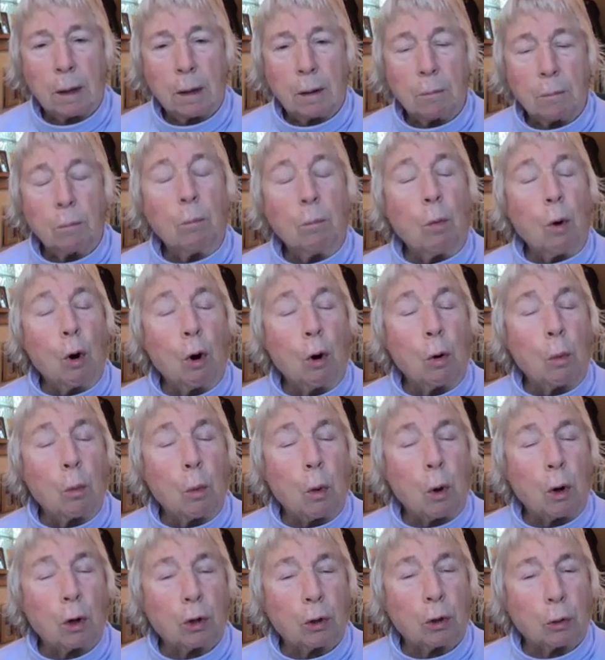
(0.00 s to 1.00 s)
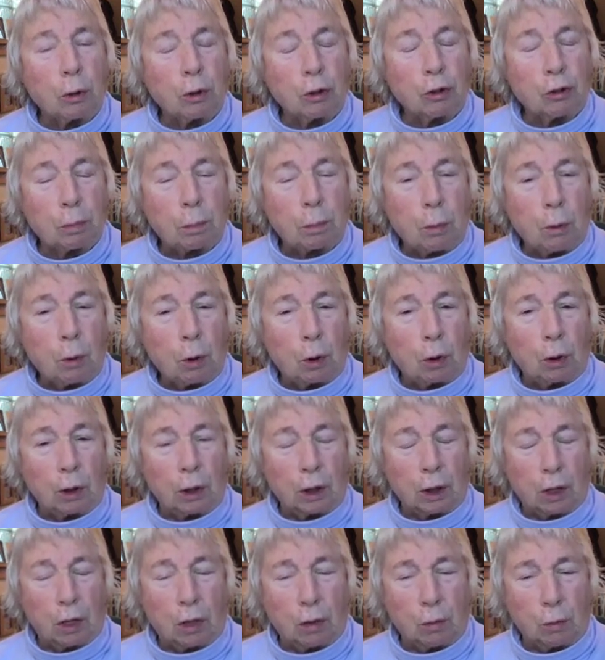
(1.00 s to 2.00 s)
More water is
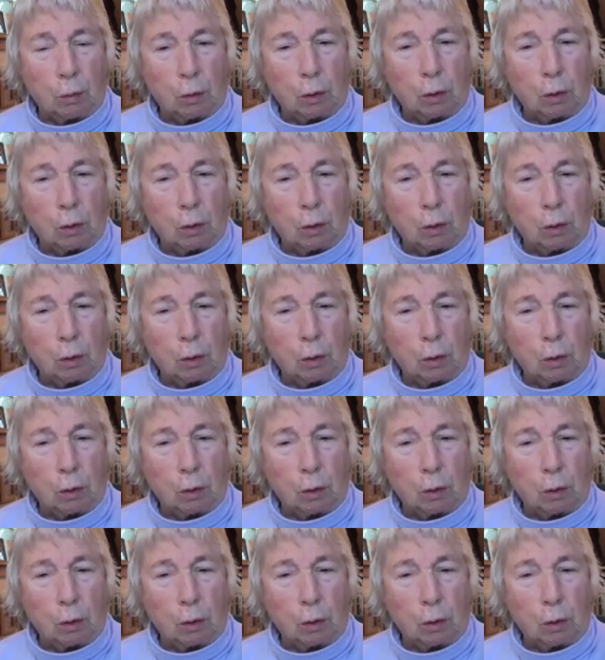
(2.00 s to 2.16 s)
pouring through.